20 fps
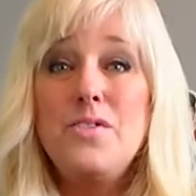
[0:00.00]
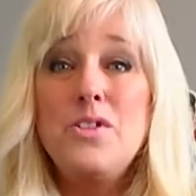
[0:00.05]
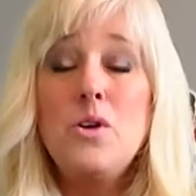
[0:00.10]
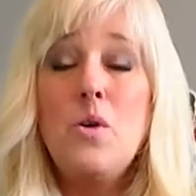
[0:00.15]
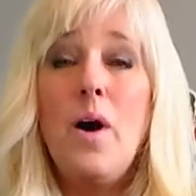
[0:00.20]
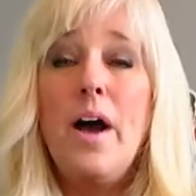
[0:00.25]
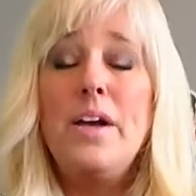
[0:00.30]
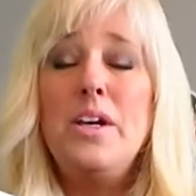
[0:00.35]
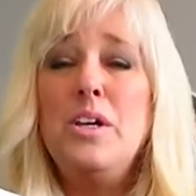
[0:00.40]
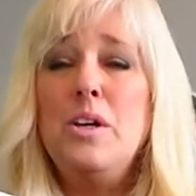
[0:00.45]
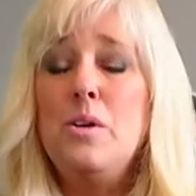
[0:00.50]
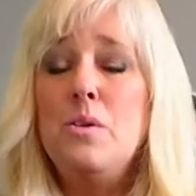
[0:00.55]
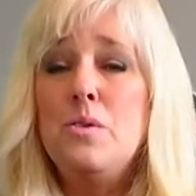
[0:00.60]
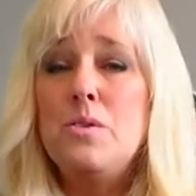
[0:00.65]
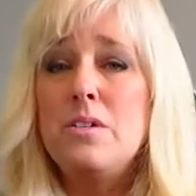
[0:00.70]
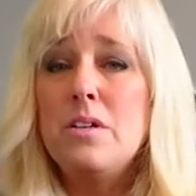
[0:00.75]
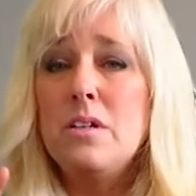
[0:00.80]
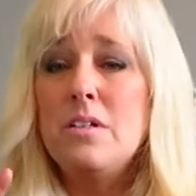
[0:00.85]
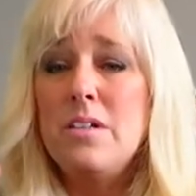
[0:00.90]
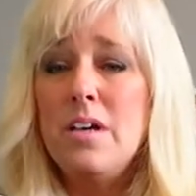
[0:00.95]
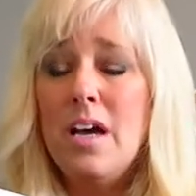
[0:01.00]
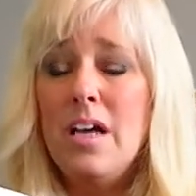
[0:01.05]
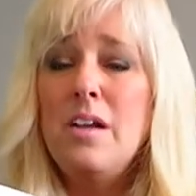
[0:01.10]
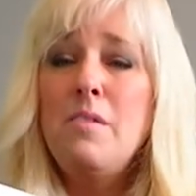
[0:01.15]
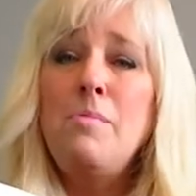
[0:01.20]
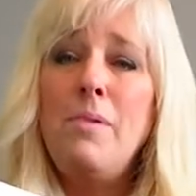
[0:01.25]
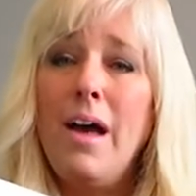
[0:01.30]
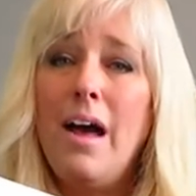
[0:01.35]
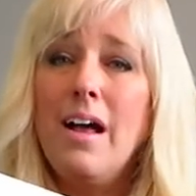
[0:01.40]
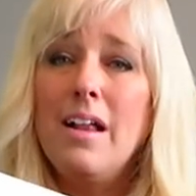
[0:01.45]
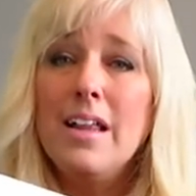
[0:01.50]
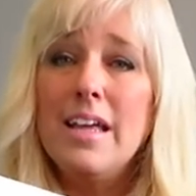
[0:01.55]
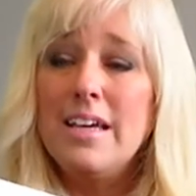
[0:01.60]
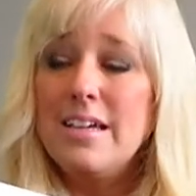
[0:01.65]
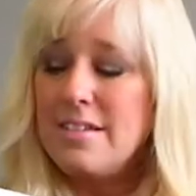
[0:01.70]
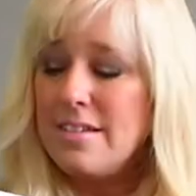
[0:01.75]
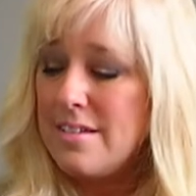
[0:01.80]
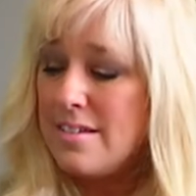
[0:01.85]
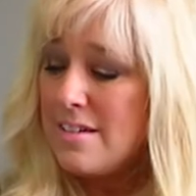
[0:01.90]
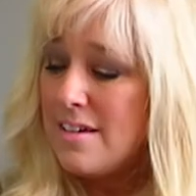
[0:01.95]
So I use a ton of
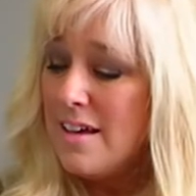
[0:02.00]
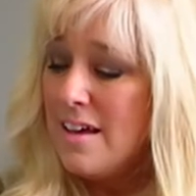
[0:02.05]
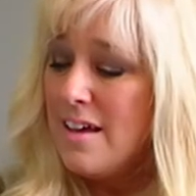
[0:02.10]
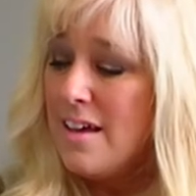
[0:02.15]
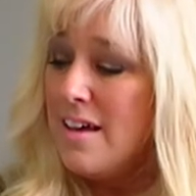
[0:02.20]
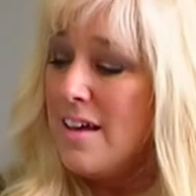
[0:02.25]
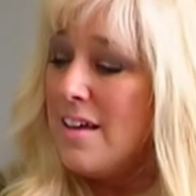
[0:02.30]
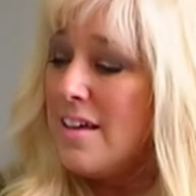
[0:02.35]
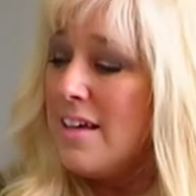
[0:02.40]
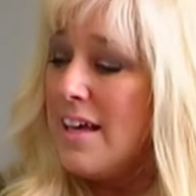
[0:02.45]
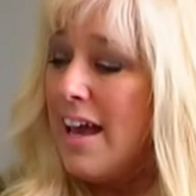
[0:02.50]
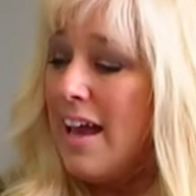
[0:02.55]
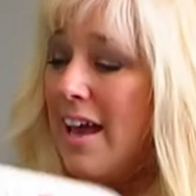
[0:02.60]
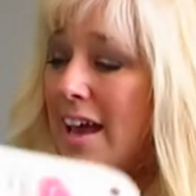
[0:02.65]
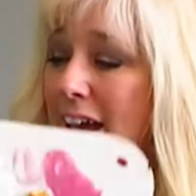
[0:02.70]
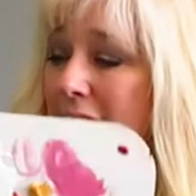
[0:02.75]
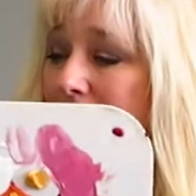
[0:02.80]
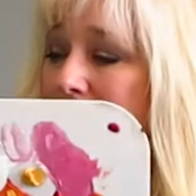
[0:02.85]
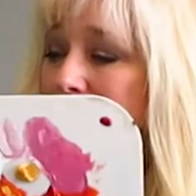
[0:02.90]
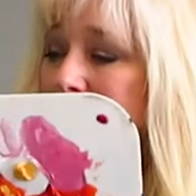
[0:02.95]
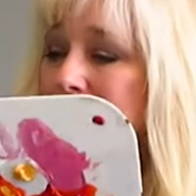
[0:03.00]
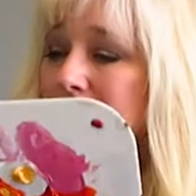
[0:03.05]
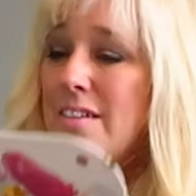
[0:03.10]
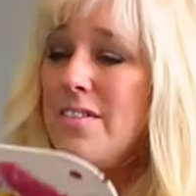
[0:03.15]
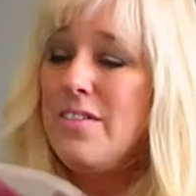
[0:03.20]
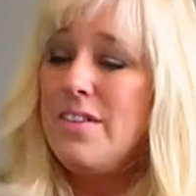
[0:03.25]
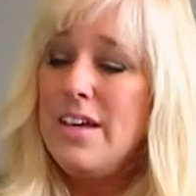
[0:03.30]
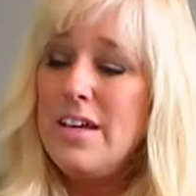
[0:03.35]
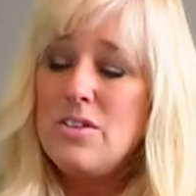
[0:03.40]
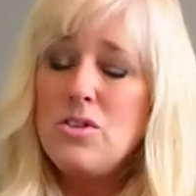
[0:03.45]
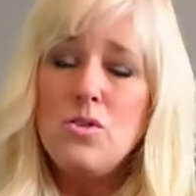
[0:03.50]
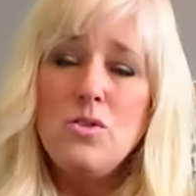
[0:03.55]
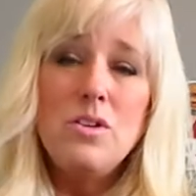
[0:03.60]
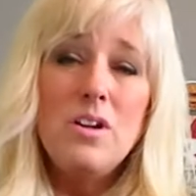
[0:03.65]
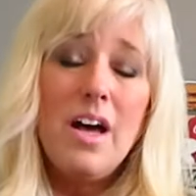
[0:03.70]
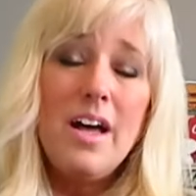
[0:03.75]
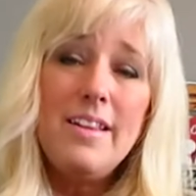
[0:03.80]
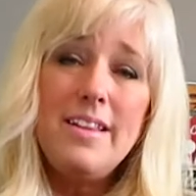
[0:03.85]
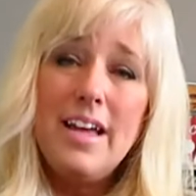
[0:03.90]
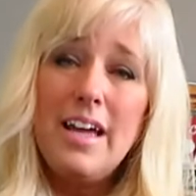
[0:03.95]
palettes and these are
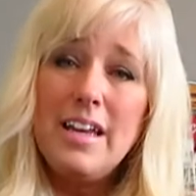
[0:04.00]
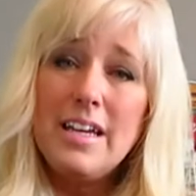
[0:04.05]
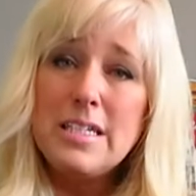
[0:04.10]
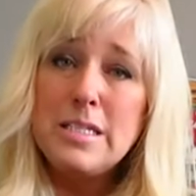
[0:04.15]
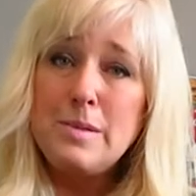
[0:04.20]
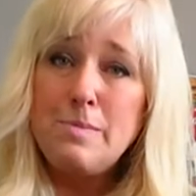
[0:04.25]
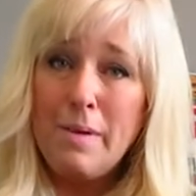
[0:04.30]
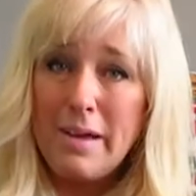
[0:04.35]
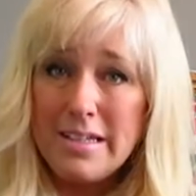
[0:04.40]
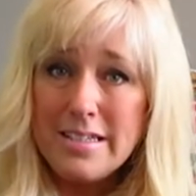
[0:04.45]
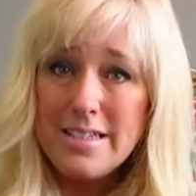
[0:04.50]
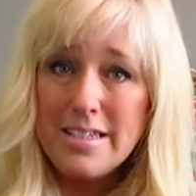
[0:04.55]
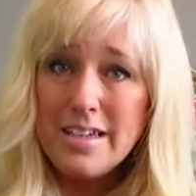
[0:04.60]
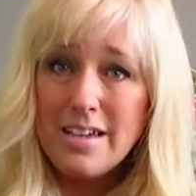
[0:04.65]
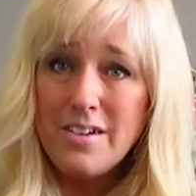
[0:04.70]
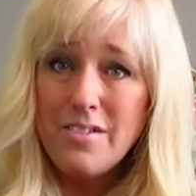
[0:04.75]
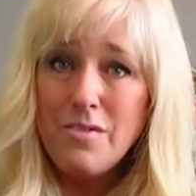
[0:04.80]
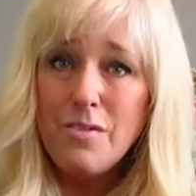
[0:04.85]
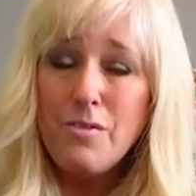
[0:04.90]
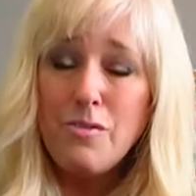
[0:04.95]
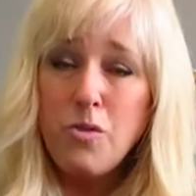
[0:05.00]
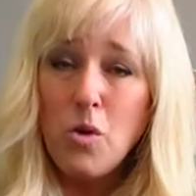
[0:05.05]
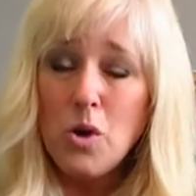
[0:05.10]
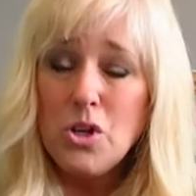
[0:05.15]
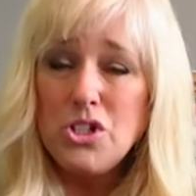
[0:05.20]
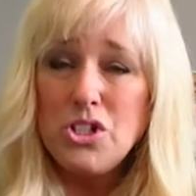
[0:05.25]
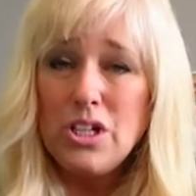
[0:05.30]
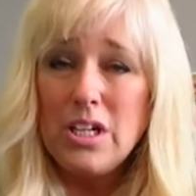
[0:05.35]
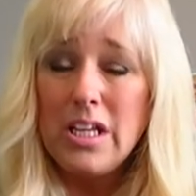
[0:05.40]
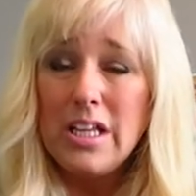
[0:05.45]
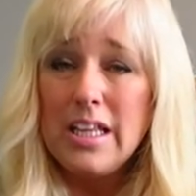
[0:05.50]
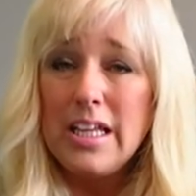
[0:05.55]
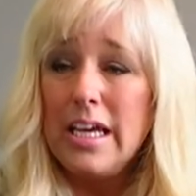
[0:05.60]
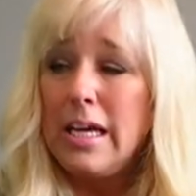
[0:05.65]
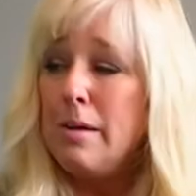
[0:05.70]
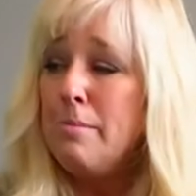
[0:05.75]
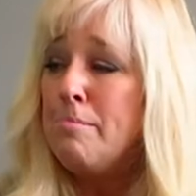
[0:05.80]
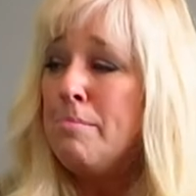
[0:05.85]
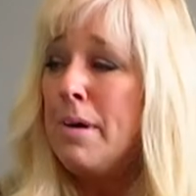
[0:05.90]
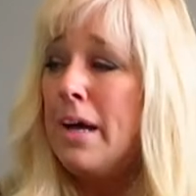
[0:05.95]
not that expensive,
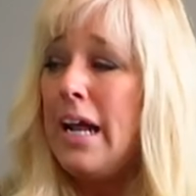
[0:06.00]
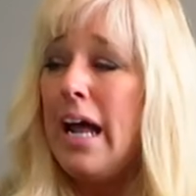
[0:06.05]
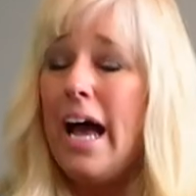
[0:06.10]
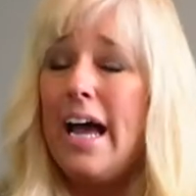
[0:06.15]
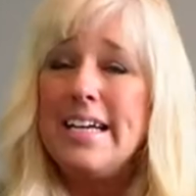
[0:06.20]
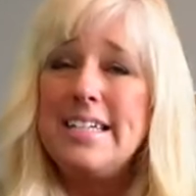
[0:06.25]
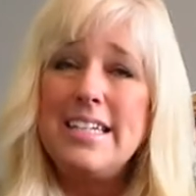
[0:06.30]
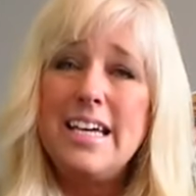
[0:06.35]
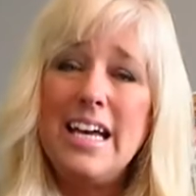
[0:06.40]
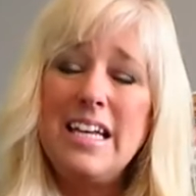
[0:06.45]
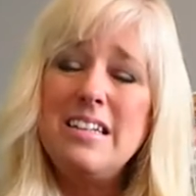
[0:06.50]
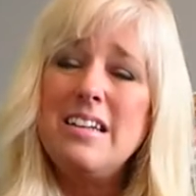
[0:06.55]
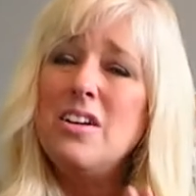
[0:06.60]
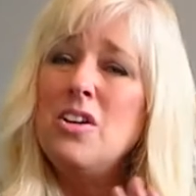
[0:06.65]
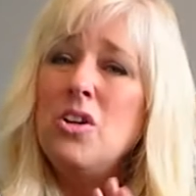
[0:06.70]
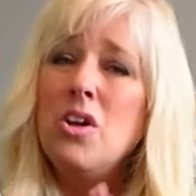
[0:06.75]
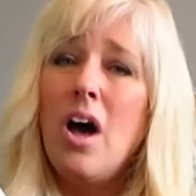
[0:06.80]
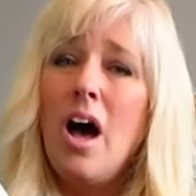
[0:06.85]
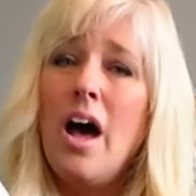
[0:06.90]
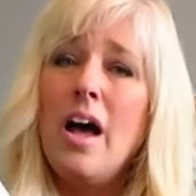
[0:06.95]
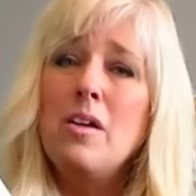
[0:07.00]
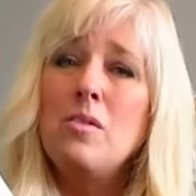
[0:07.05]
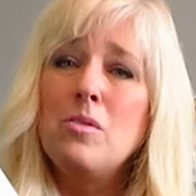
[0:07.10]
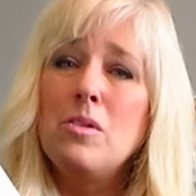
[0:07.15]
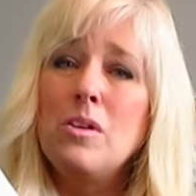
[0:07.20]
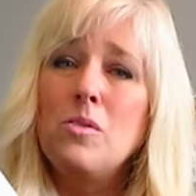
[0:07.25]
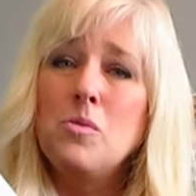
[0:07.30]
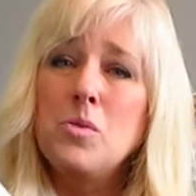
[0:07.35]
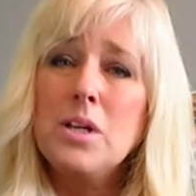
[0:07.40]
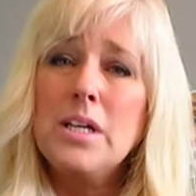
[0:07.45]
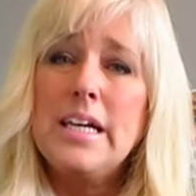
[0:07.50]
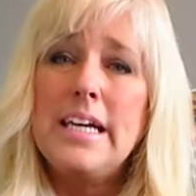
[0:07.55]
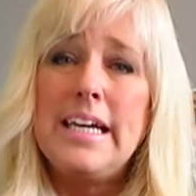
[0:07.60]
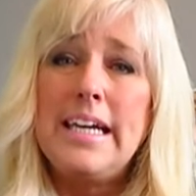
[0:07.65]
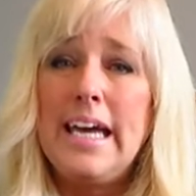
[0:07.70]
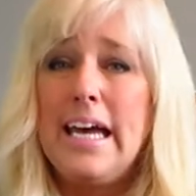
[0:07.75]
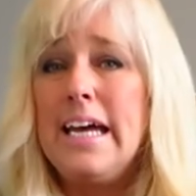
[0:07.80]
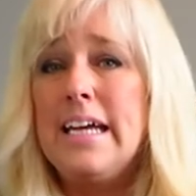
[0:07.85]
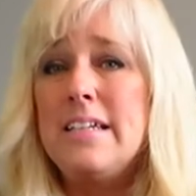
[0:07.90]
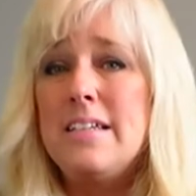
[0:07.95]
fortunately, but I tend to not really
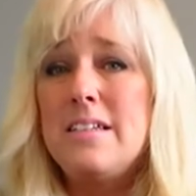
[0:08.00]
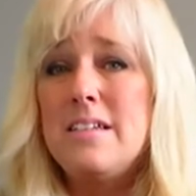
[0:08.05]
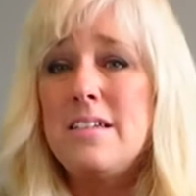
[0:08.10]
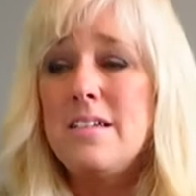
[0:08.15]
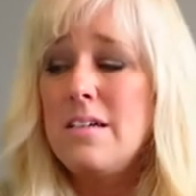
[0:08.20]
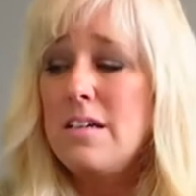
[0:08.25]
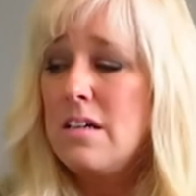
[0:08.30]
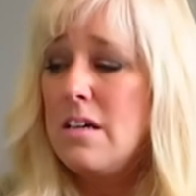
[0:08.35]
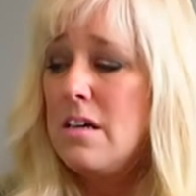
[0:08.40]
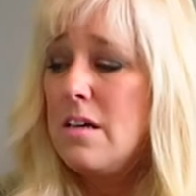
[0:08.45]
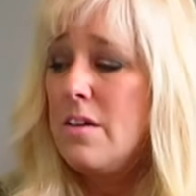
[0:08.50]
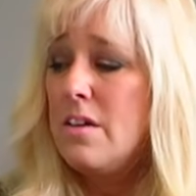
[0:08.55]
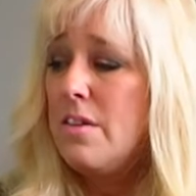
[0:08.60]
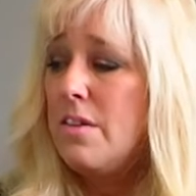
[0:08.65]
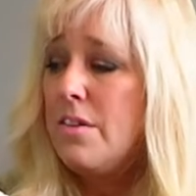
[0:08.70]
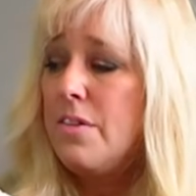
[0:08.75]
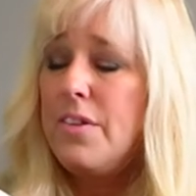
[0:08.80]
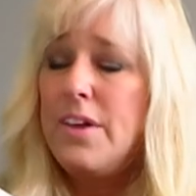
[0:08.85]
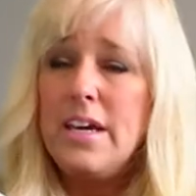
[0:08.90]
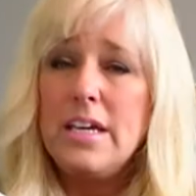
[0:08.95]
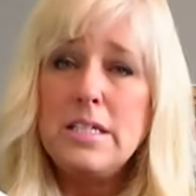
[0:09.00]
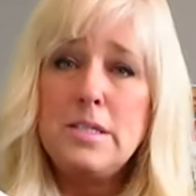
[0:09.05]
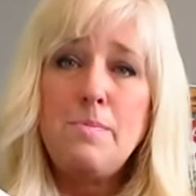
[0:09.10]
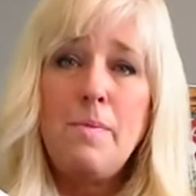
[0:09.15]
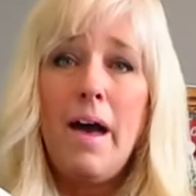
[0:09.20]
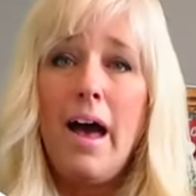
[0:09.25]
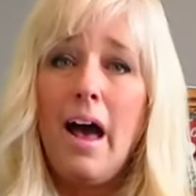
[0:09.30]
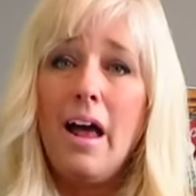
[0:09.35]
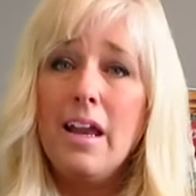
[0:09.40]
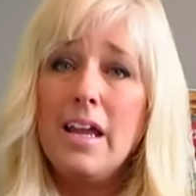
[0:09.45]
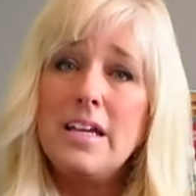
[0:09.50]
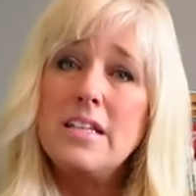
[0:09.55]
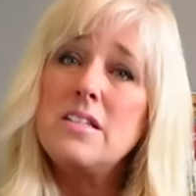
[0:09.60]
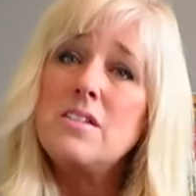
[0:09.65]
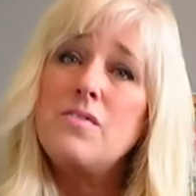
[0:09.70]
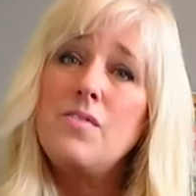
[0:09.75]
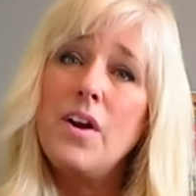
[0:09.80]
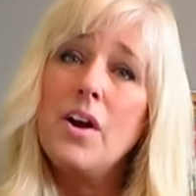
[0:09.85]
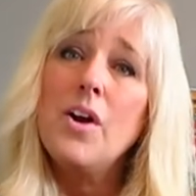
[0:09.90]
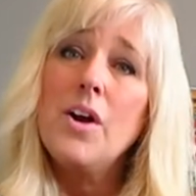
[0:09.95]
get these
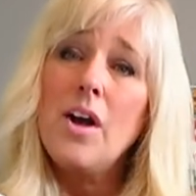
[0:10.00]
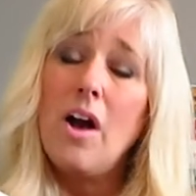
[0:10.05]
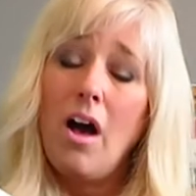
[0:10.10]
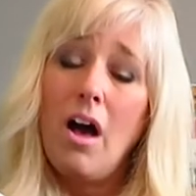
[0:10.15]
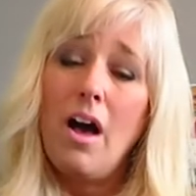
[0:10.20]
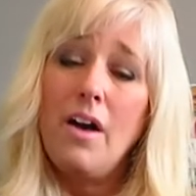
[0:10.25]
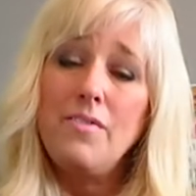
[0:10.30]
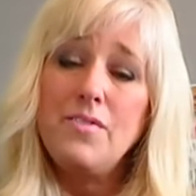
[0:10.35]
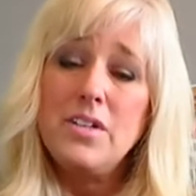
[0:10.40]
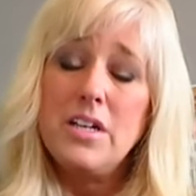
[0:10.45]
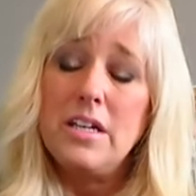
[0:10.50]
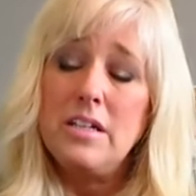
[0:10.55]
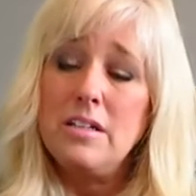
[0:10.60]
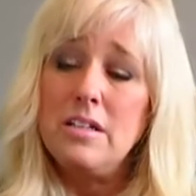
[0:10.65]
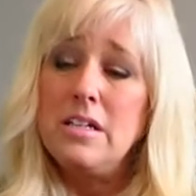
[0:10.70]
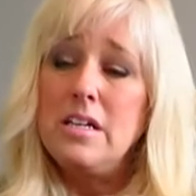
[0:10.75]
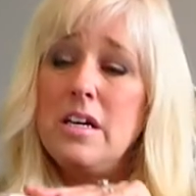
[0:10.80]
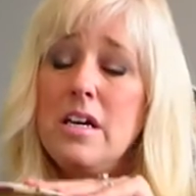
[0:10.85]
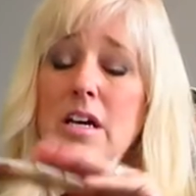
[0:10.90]
palettes very often.